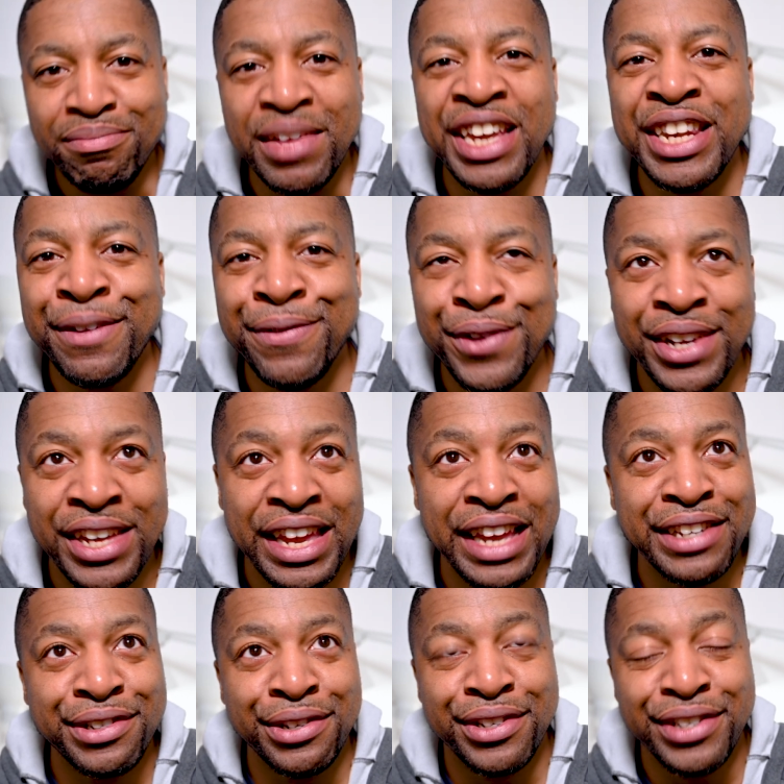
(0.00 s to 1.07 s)
and if your
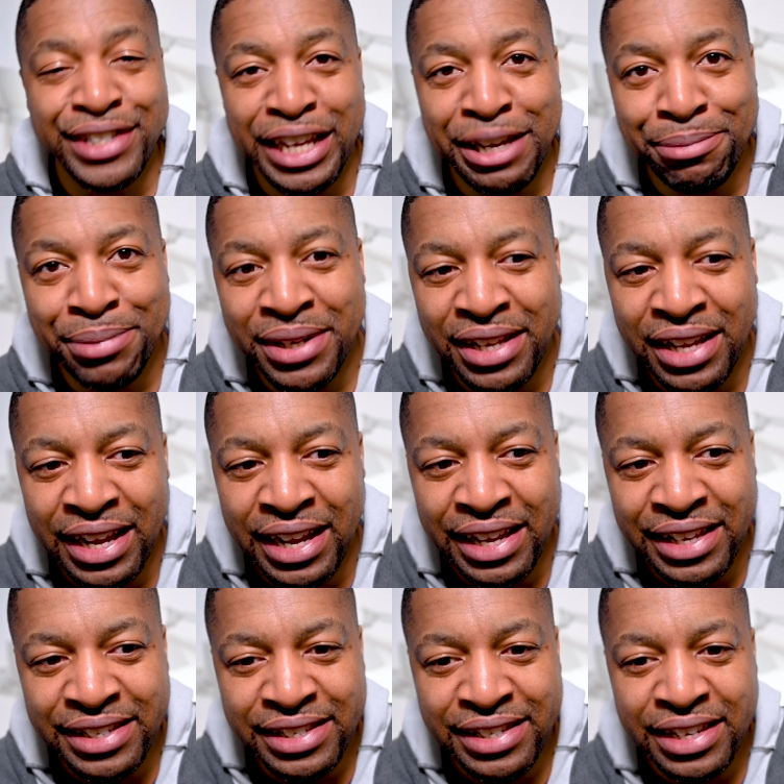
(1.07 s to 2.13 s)
gear's not
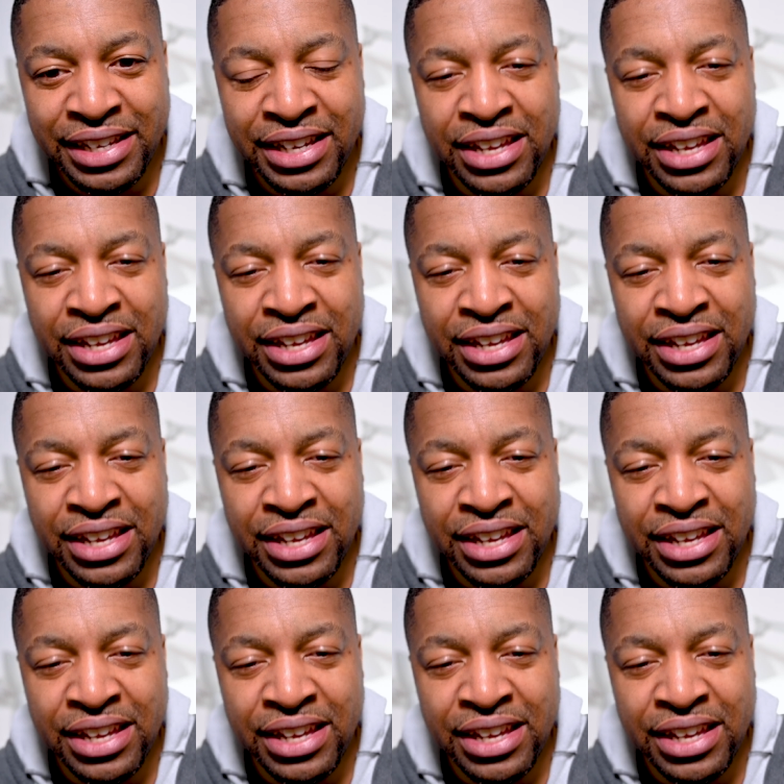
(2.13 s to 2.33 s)
stabilized,